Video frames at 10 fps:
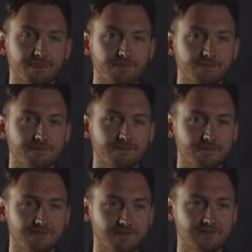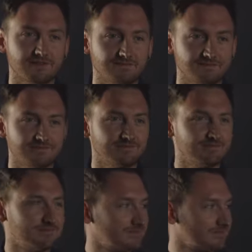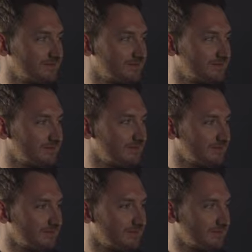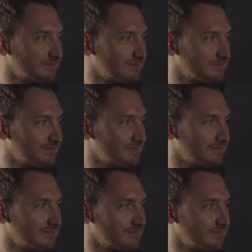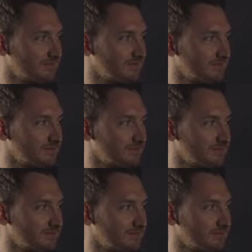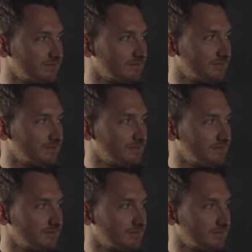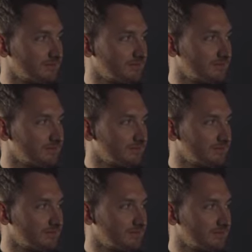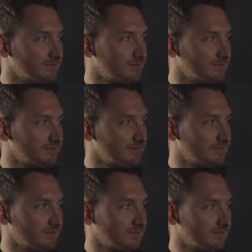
(not speaking)